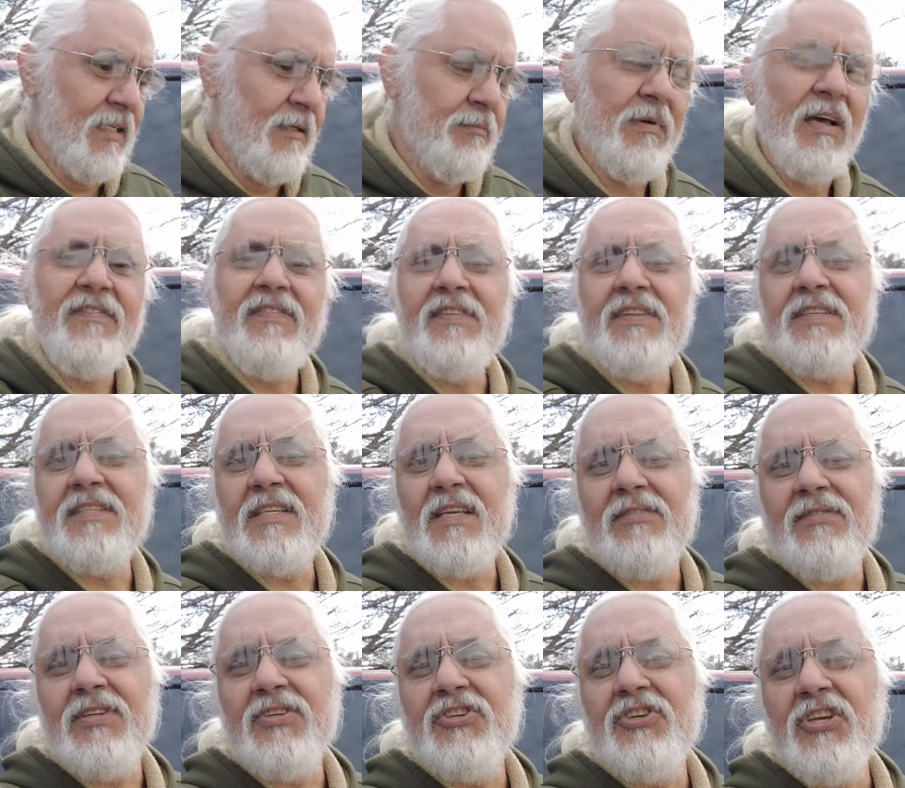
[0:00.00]
my
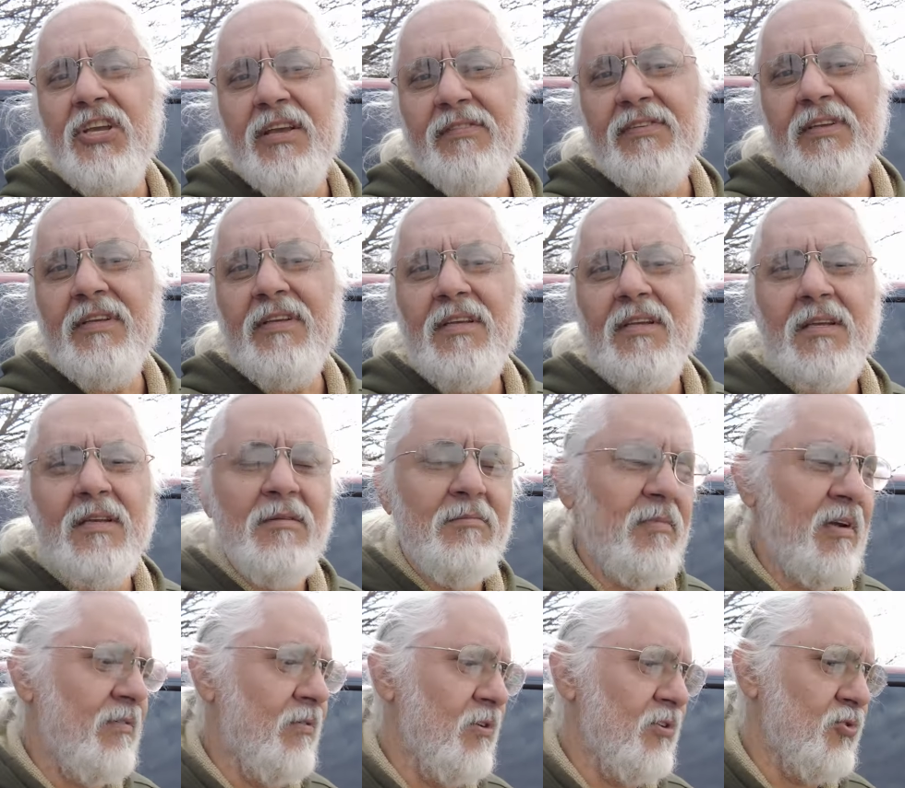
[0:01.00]
57 Chevy,
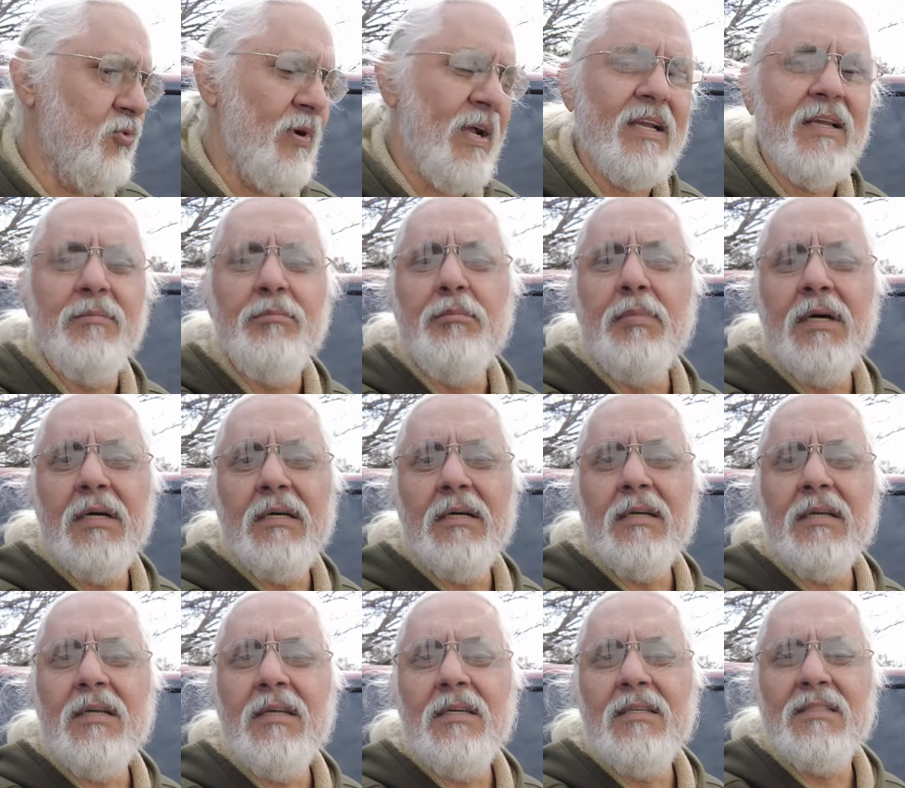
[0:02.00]
my Volkswagen
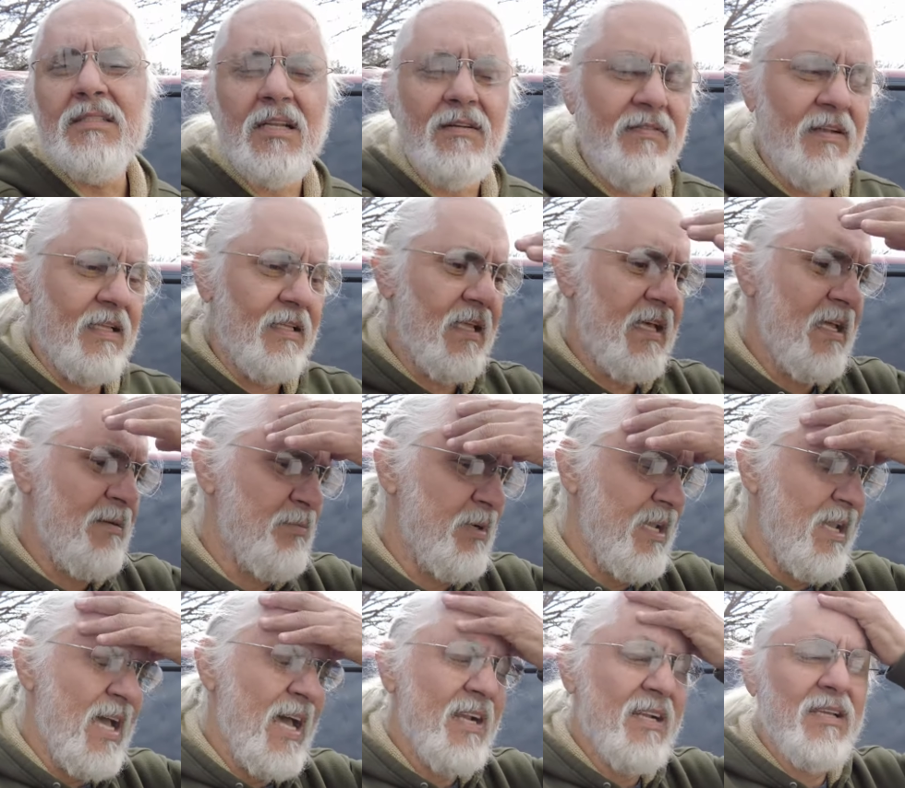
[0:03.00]
Bug, stuff like that,
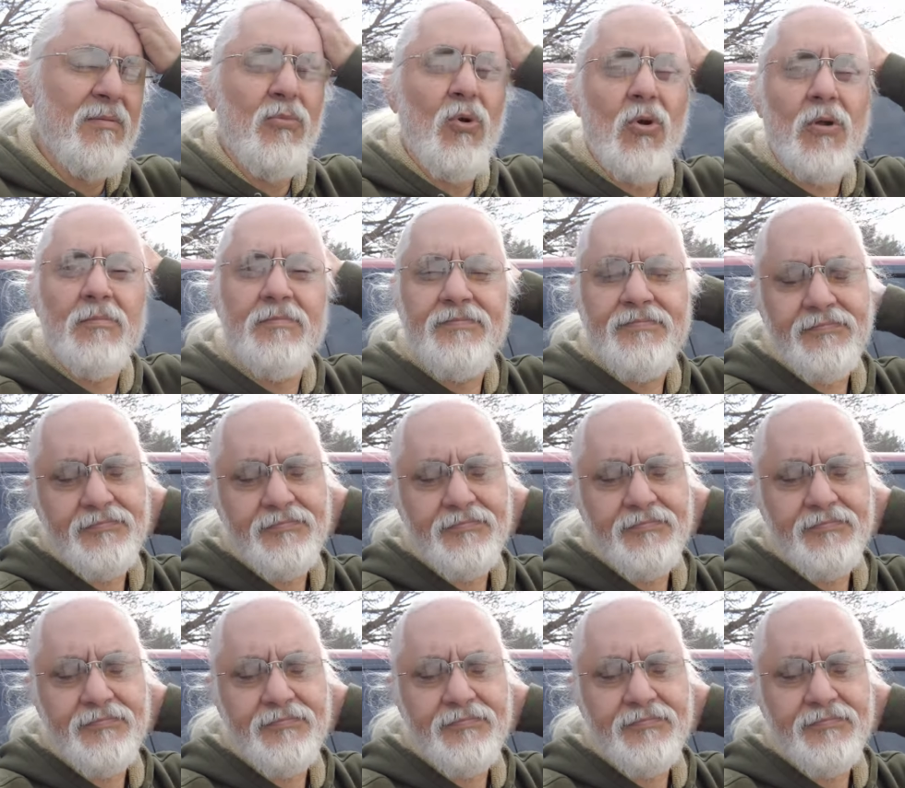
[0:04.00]
but not anymore.